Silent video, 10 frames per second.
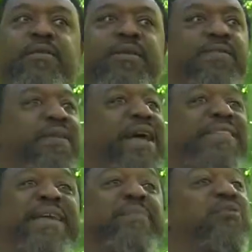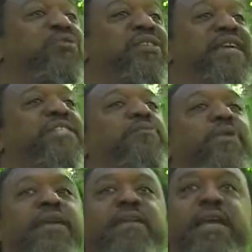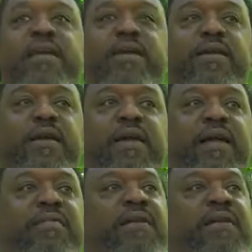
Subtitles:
something that they most desperately needed. And